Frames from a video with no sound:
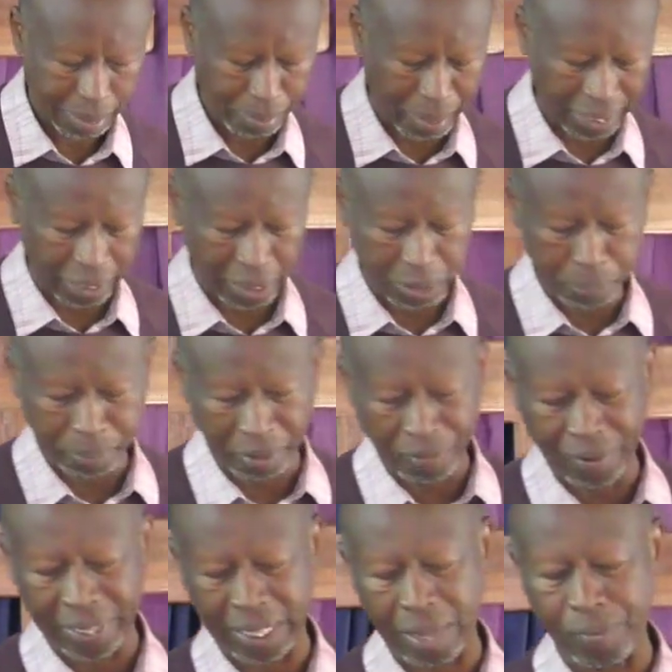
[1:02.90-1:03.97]
but it's
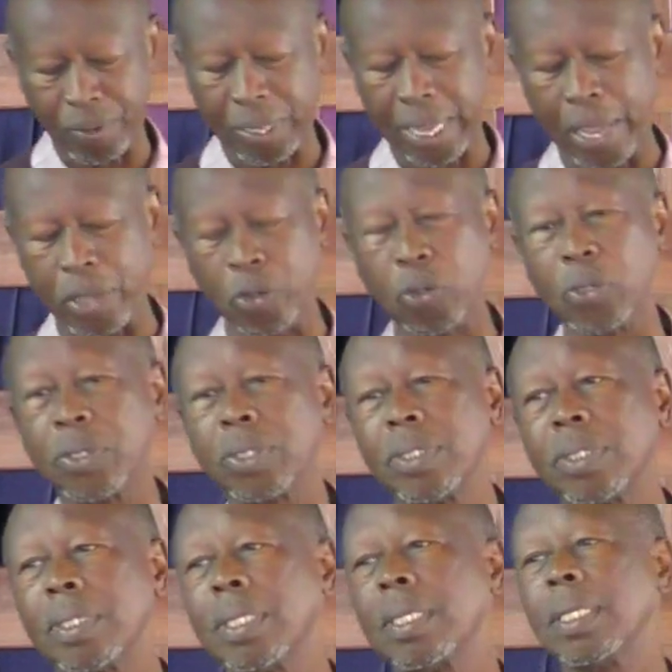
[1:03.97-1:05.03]
preferable that I
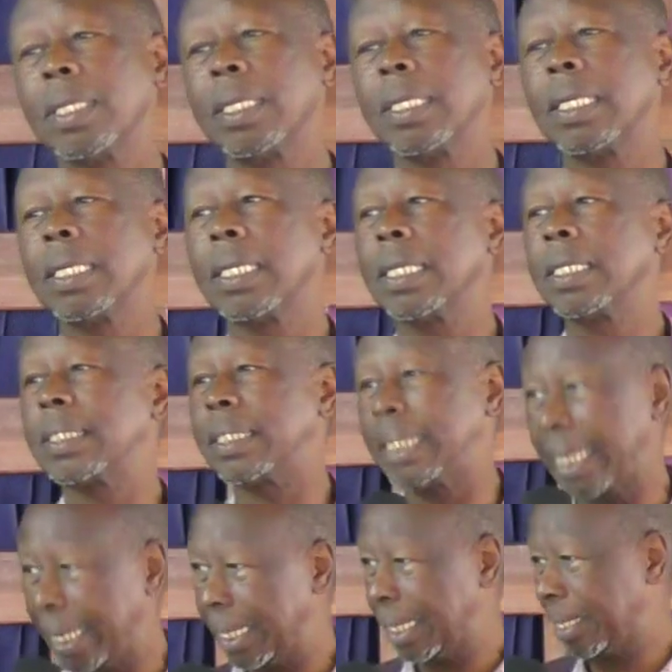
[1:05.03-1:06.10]
use
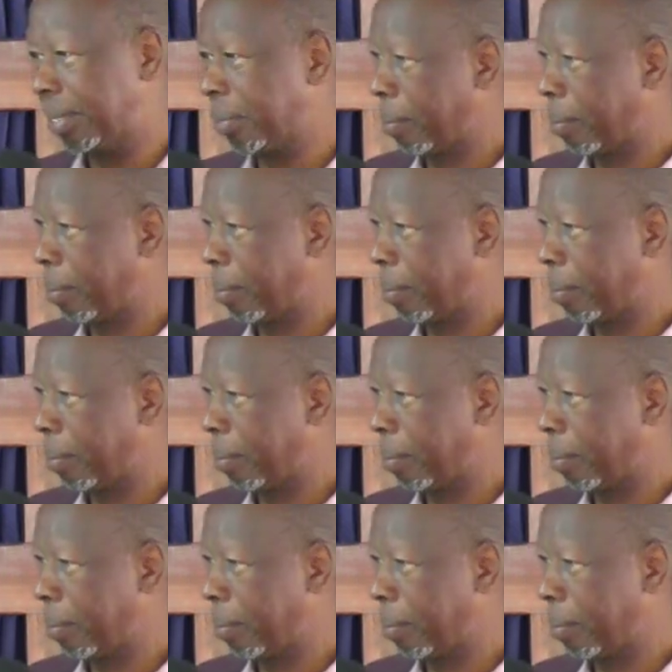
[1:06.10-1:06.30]
steel.